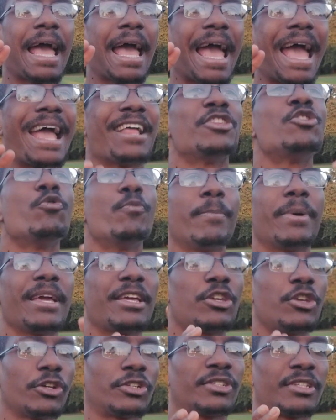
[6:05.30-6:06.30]
and you make
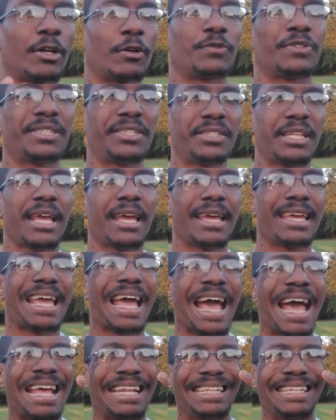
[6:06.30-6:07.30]
yourself stay
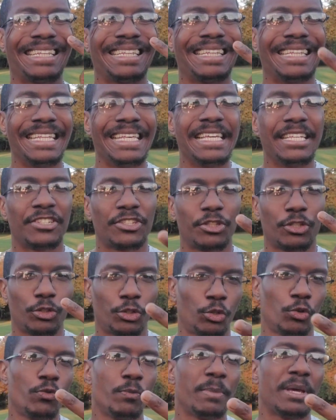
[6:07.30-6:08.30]
at least
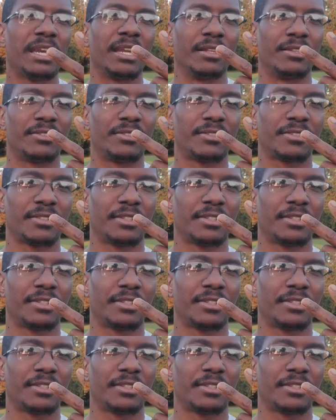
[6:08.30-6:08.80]
2 minutes